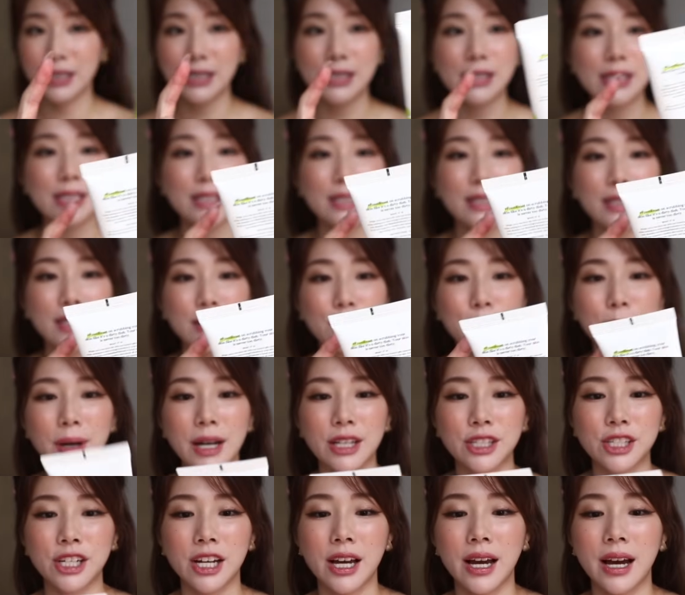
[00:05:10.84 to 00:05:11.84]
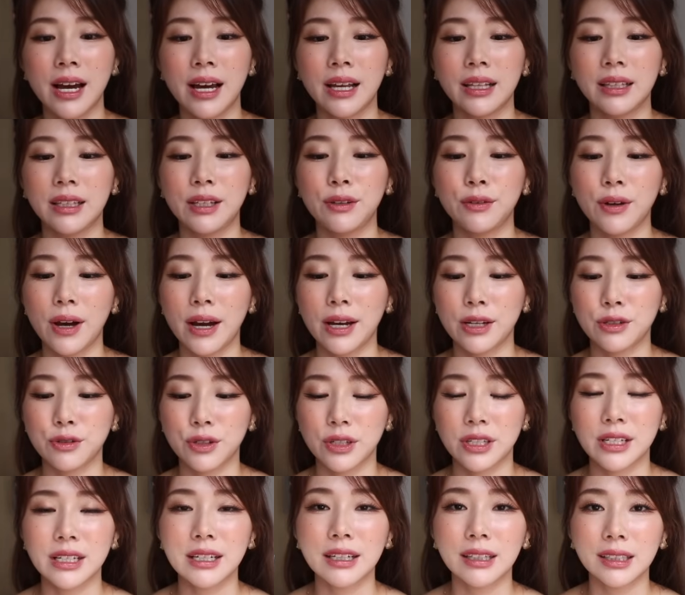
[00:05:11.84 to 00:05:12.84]
This is the Matcha Heartleaf
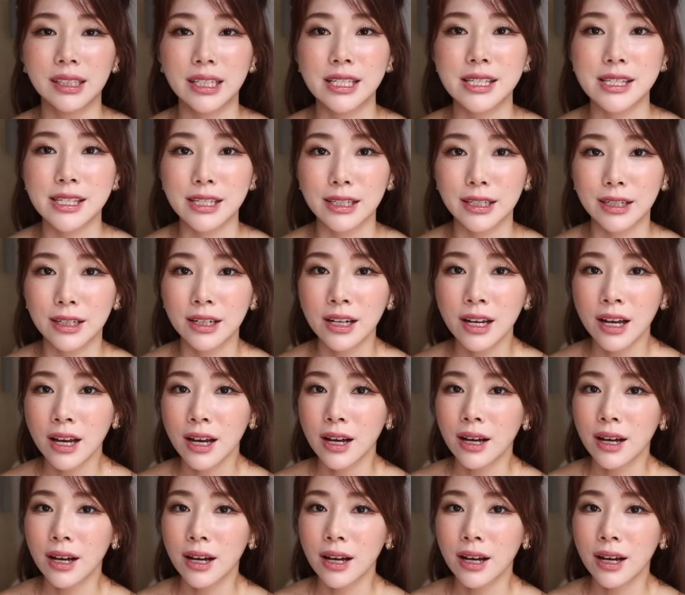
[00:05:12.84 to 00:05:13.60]
Hydrating Cleanser.